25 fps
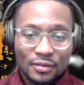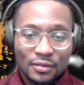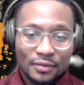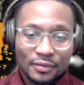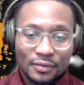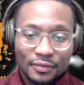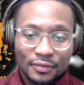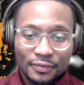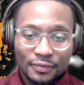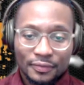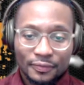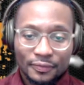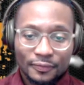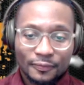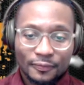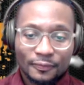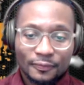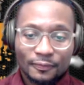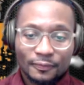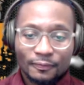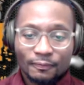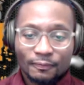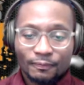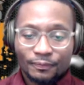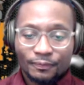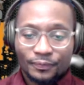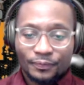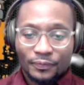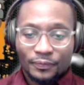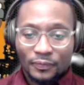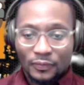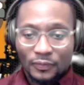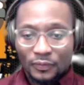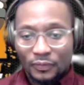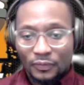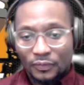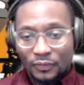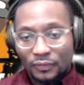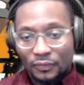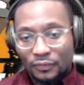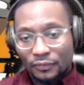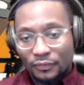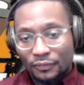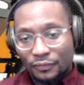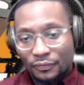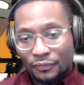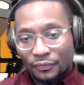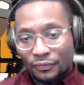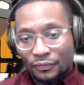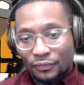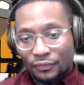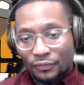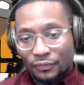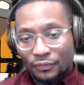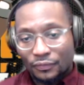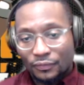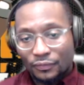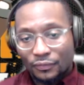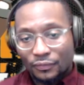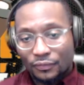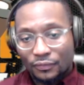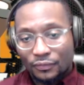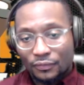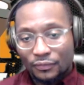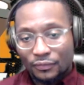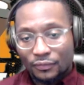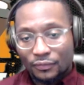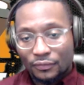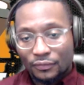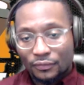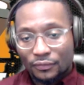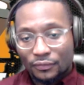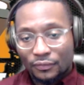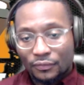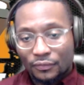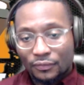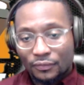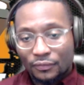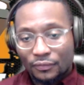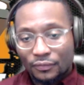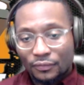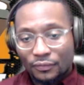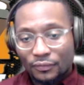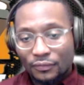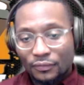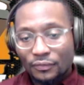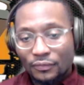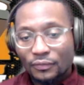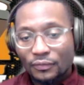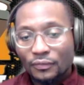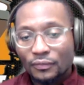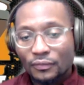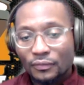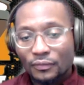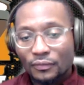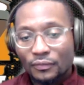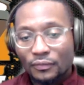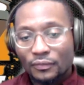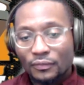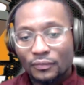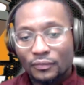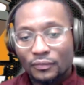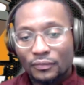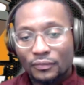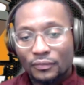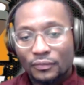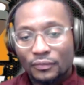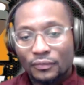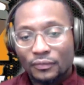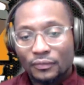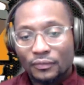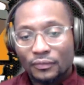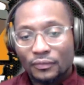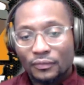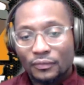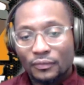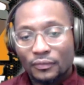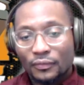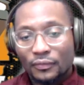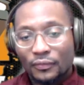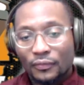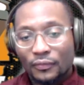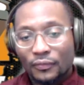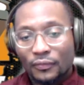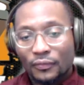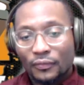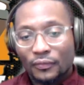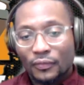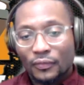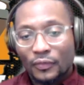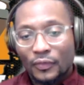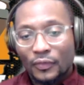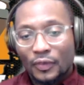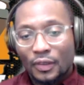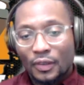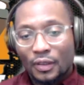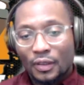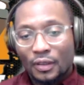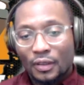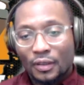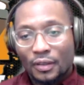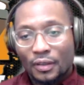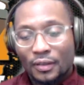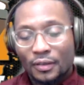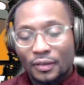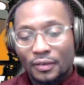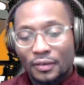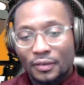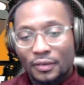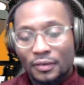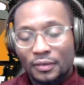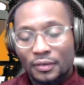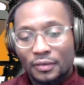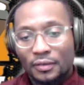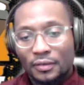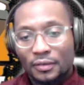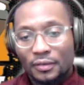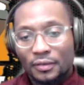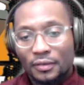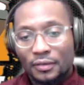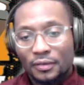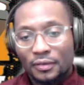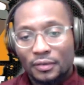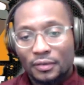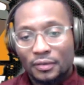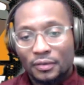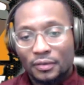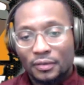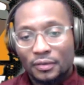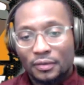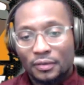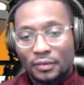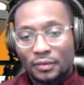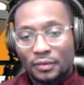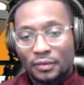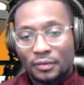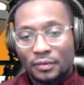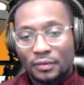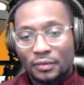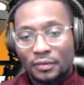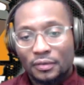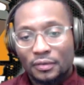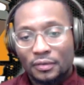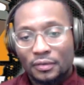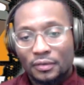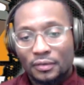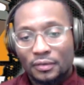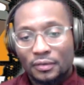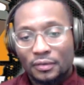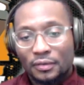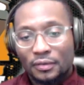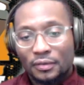(not speaking)